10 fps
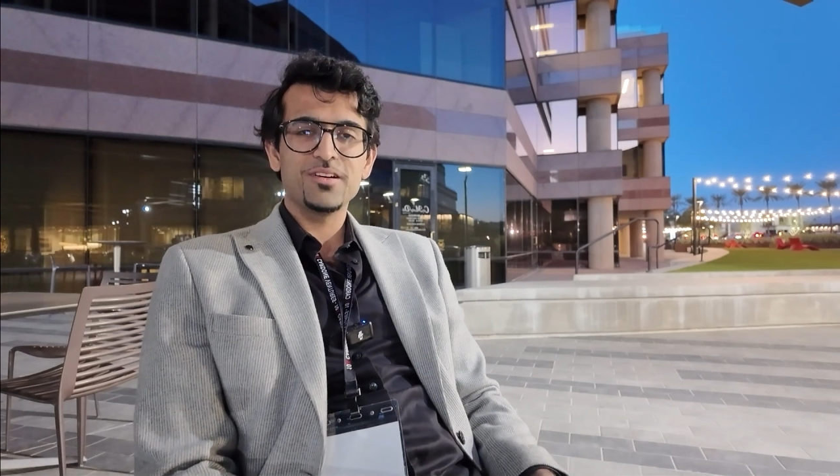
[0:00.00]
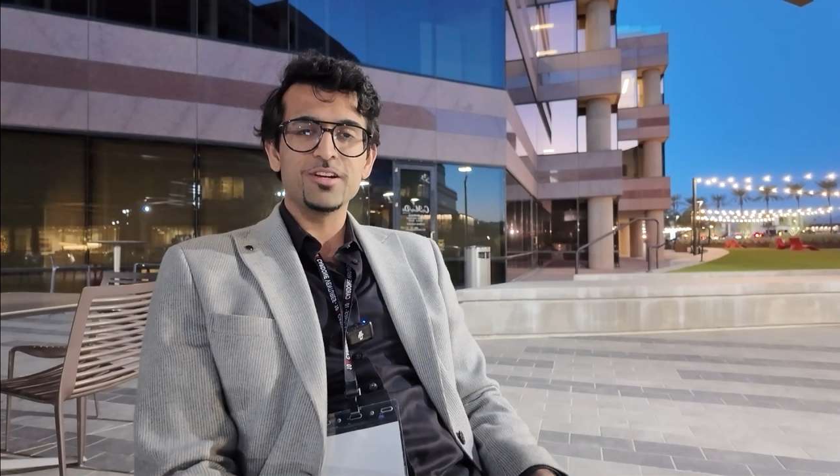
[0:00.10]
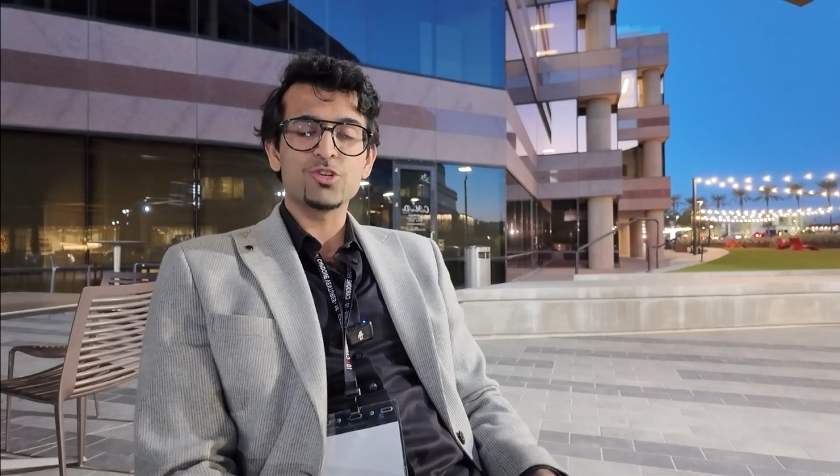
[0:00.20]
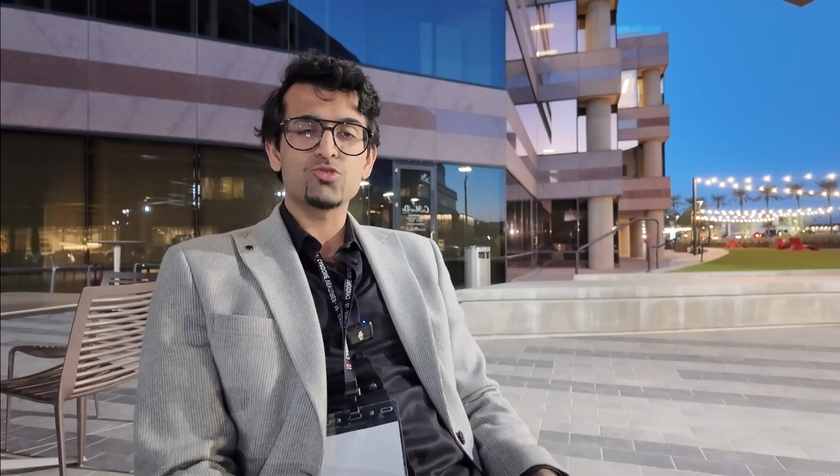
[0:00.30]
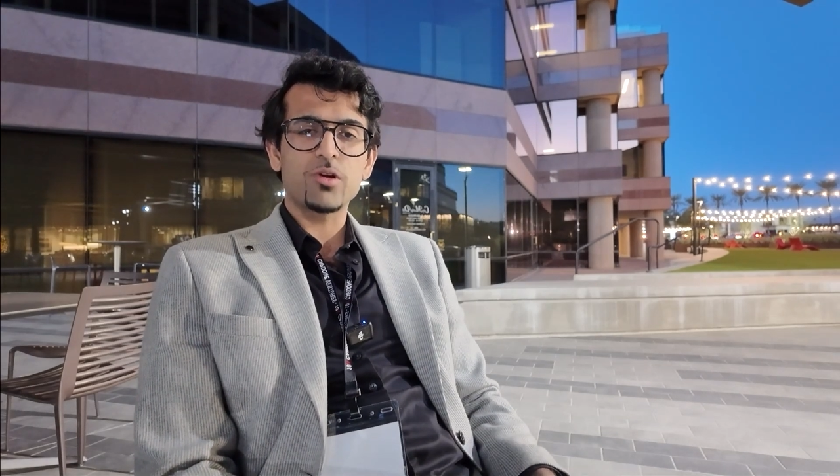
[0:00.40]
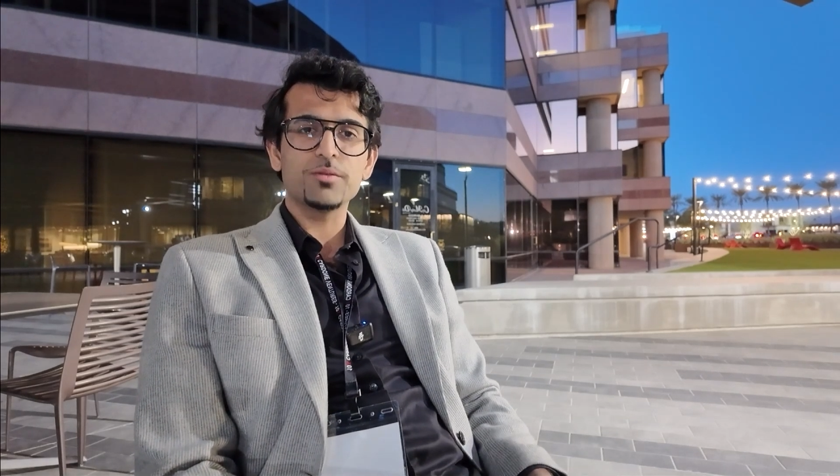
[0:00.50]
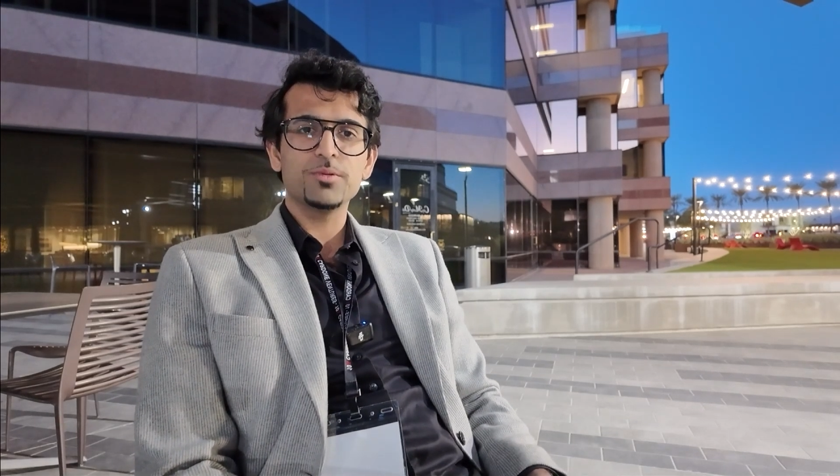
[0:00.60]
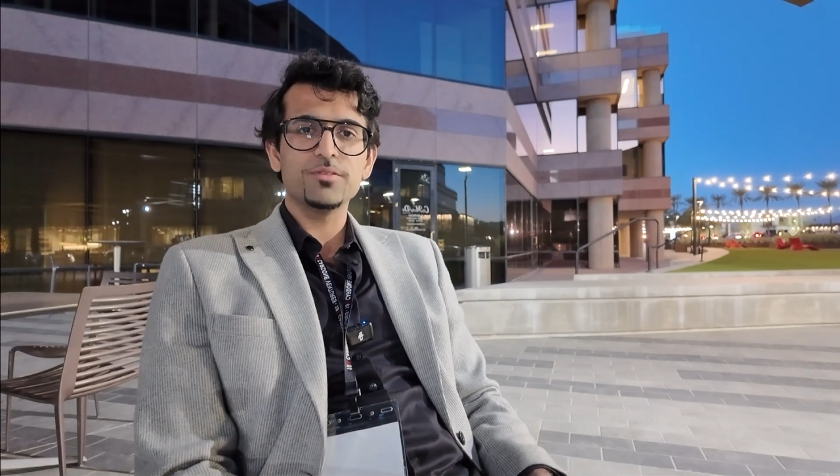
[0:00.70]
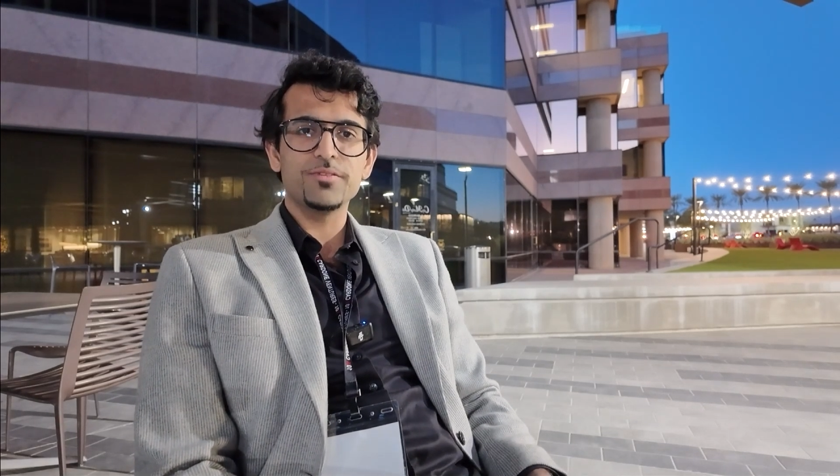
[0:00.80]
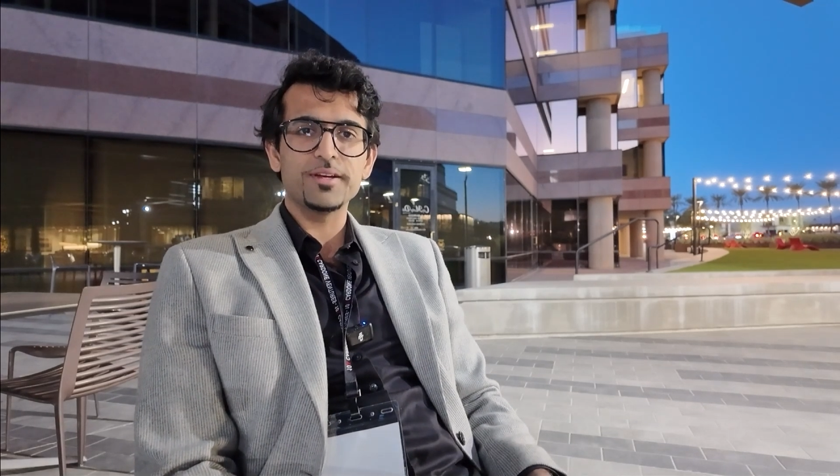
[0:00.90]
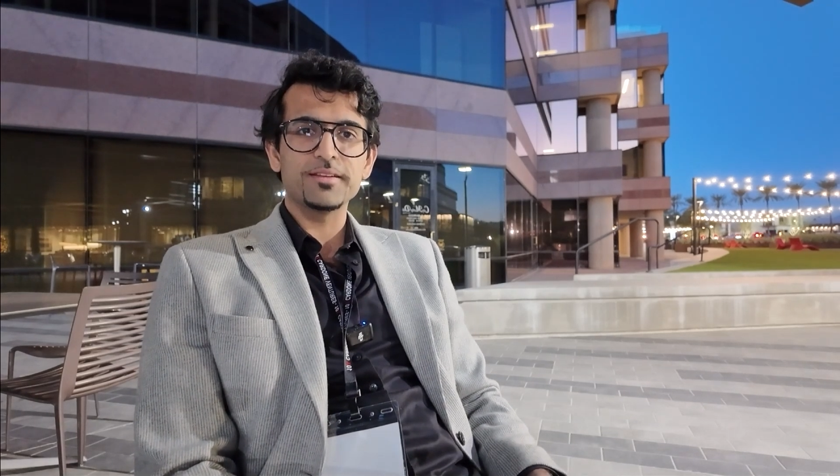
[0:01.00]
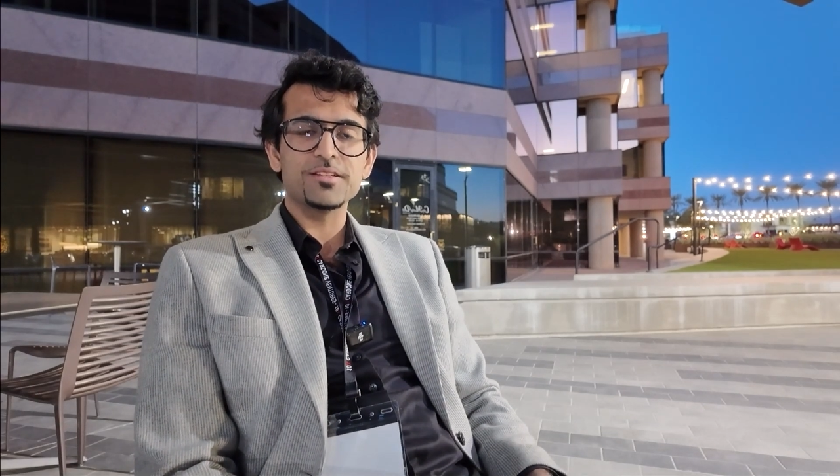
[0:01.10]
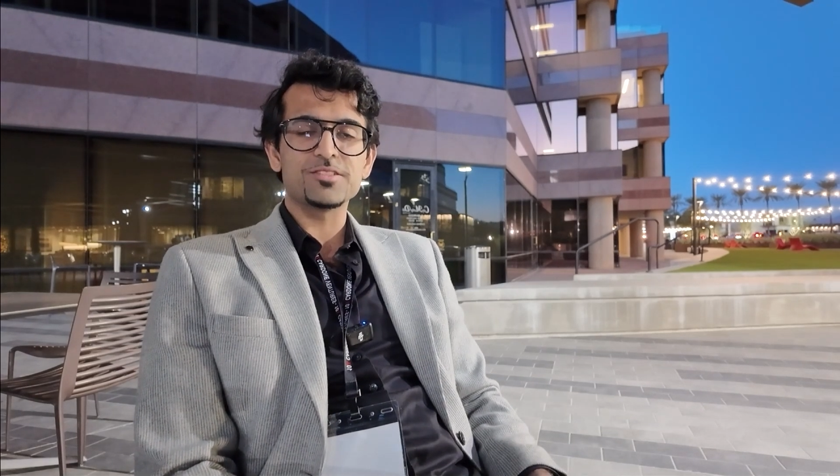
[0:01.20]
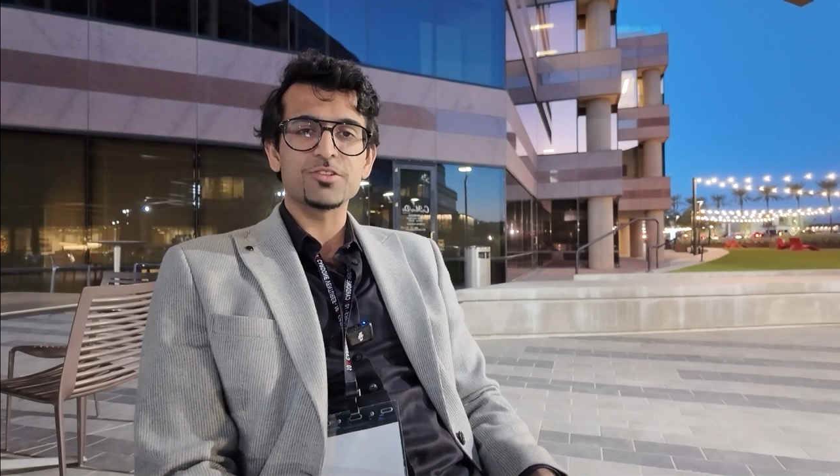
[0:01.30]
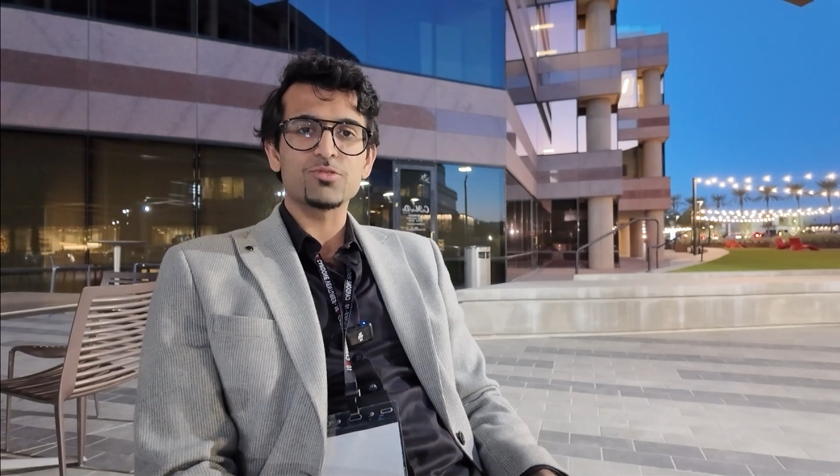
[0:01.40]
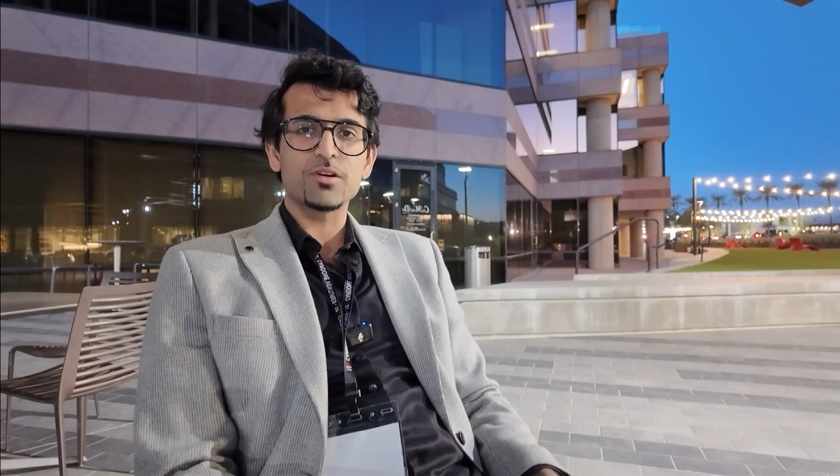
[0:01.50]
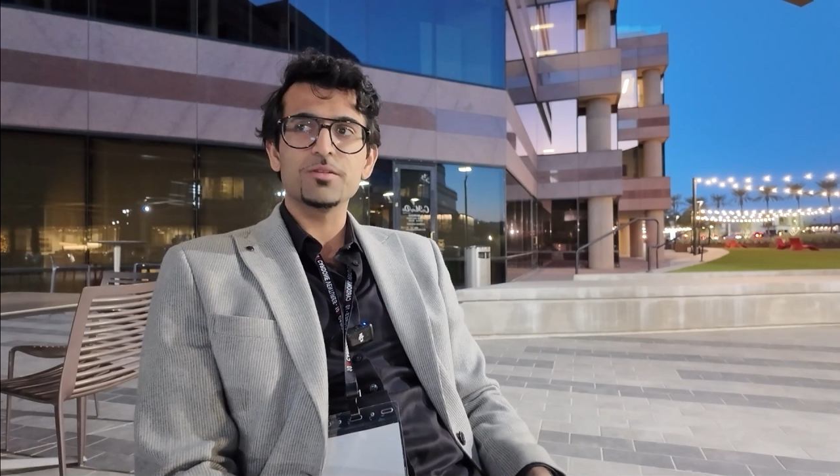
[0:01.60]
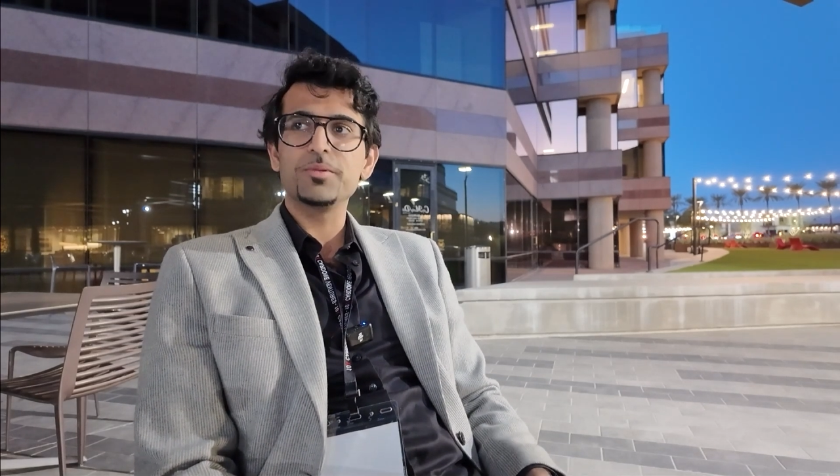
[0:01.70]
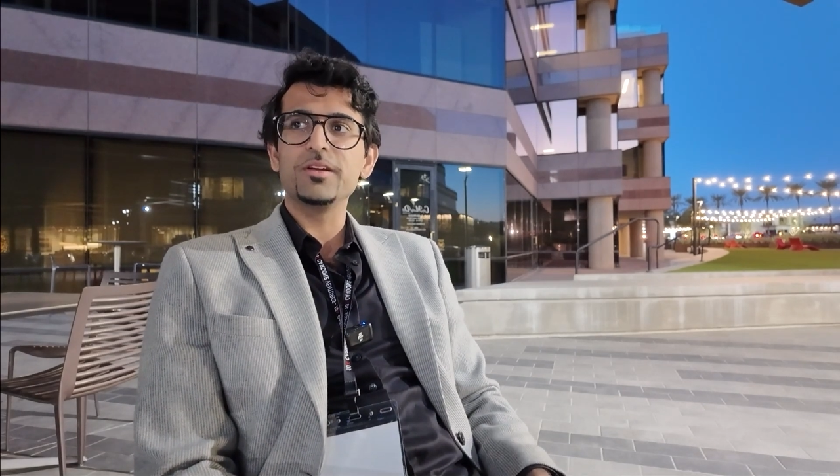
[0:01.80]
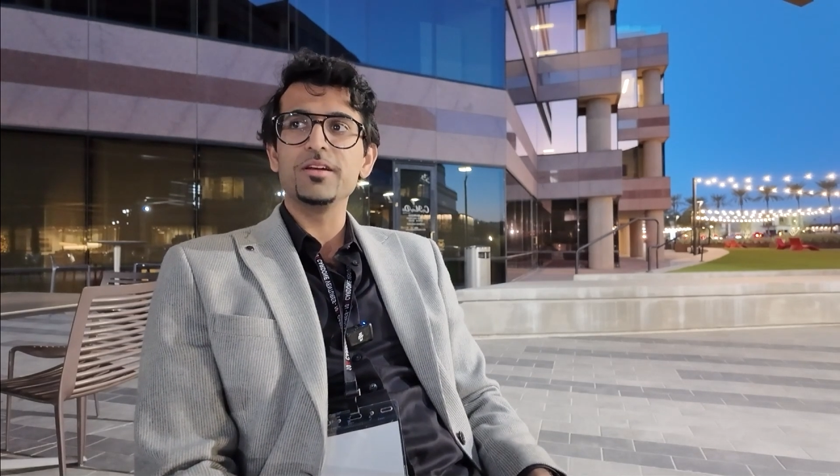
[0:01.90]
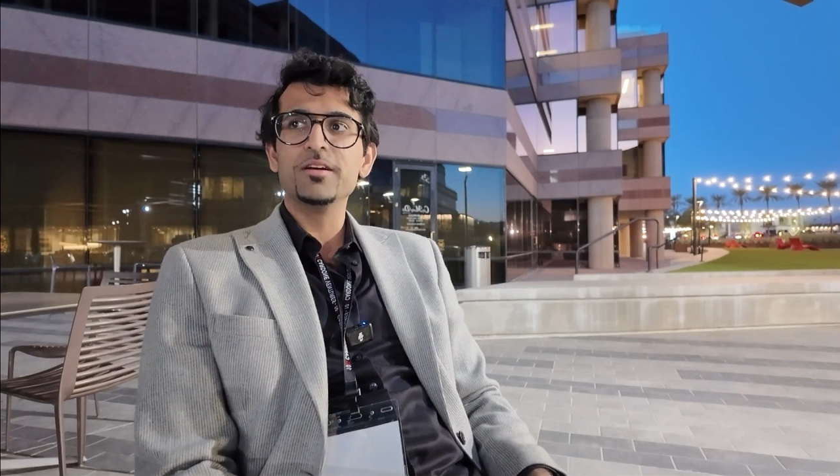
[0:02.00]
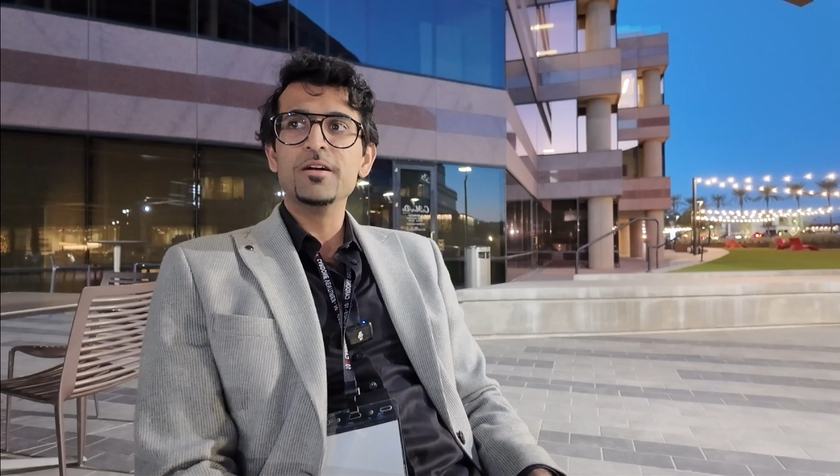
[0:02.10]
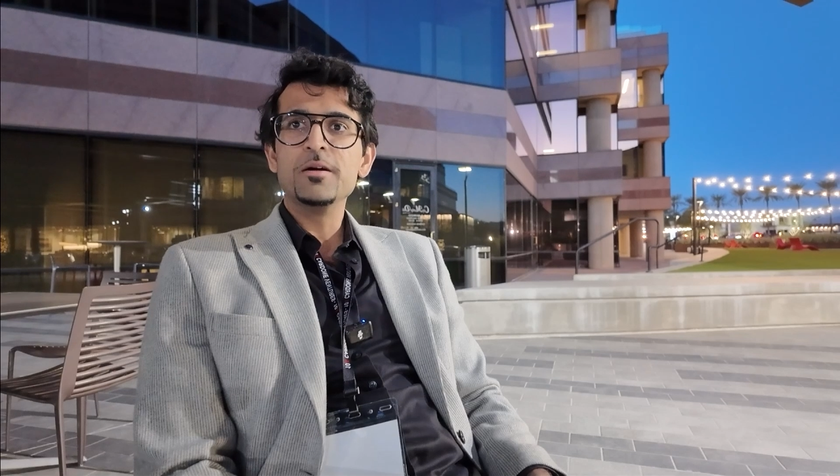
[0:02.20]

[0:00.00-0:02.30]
an incredible event that's incredibly